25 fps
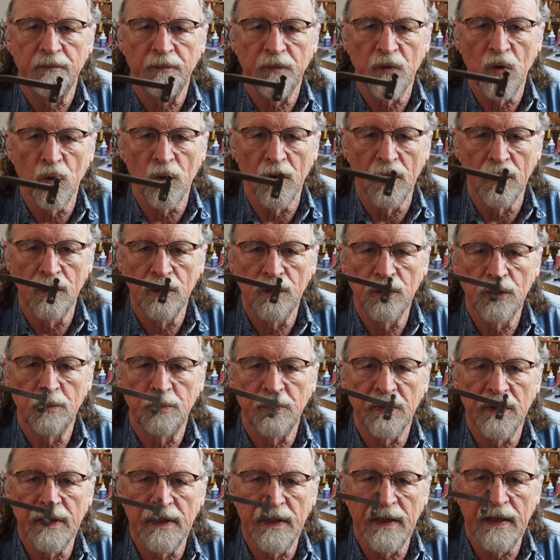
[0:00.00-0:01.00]
or a
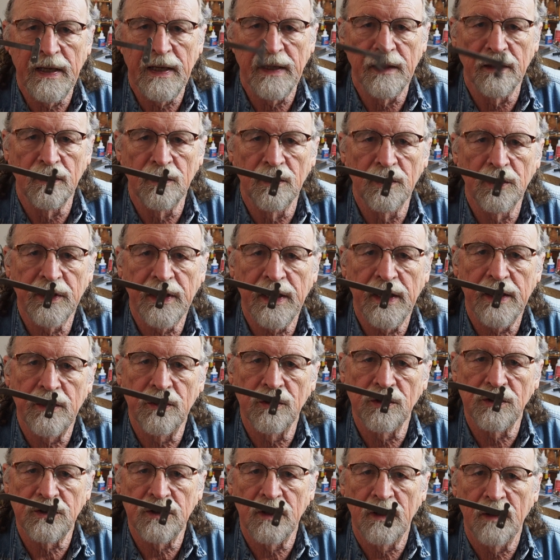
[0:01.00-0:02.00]
loupe and look at
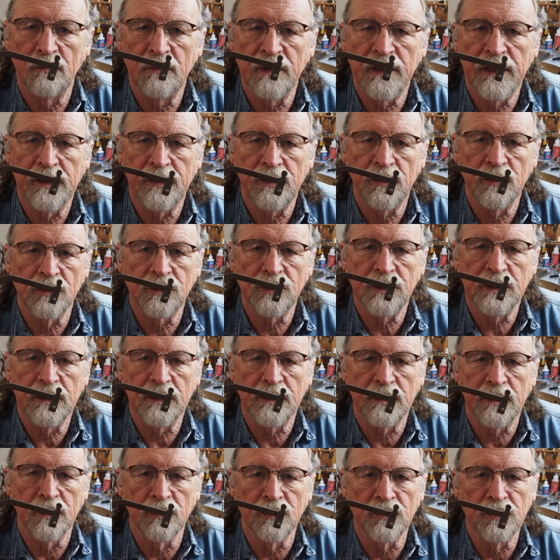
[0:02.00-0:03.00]
your saw blade, you'll see
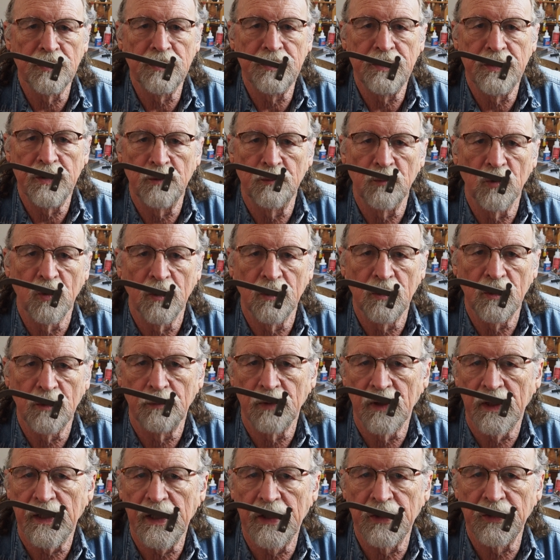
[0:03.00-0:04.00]
that there's no more
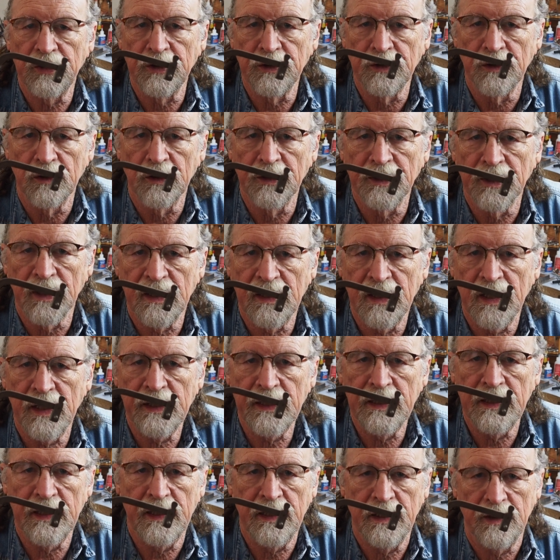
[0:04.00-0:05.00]
lubrication on the
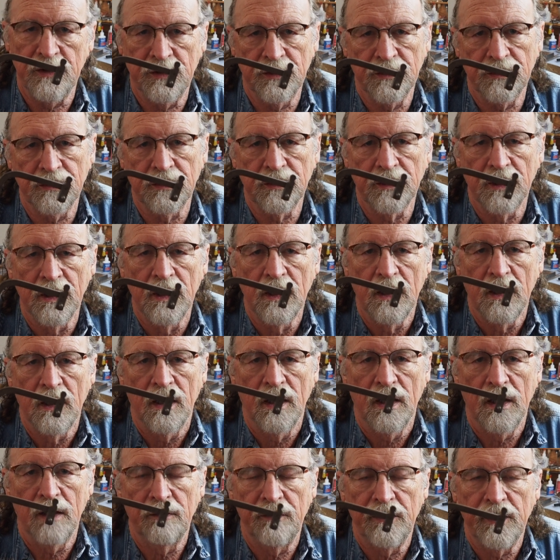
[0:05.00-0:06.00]
cutting edges
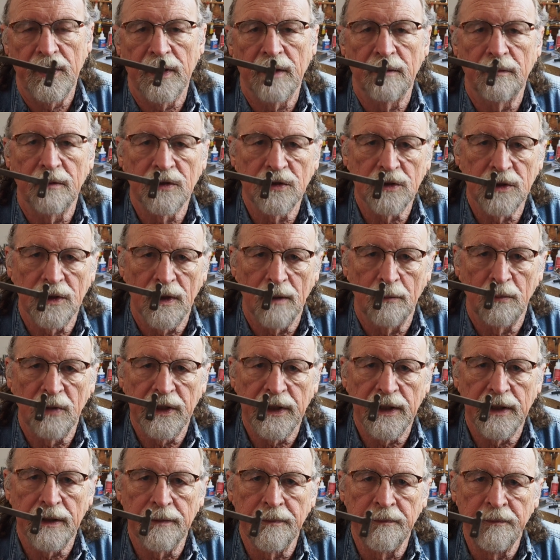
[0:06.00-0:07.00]
of the saw
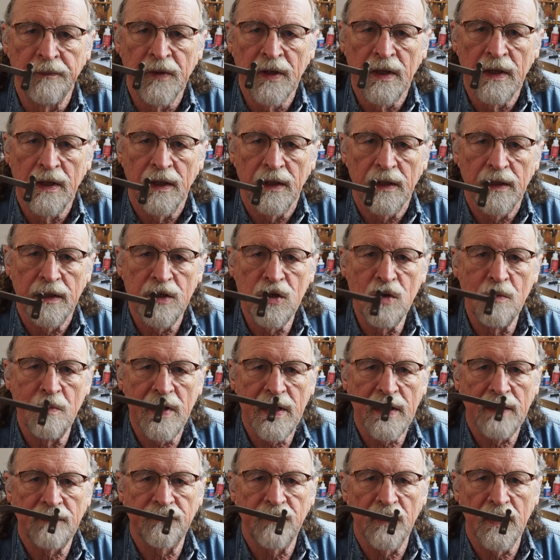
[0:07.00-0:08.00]
blade. You
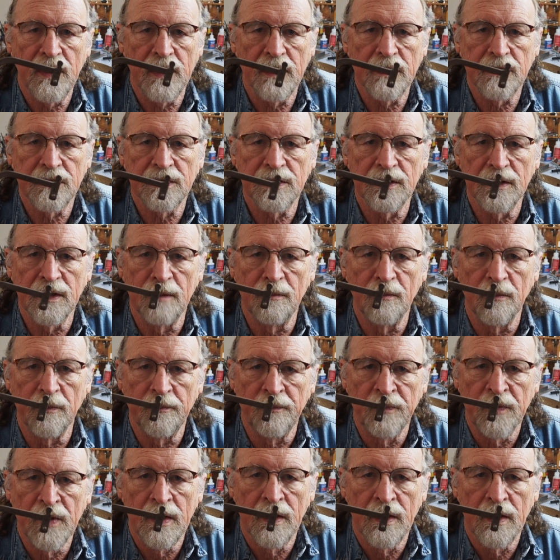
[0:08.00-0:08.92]
may find some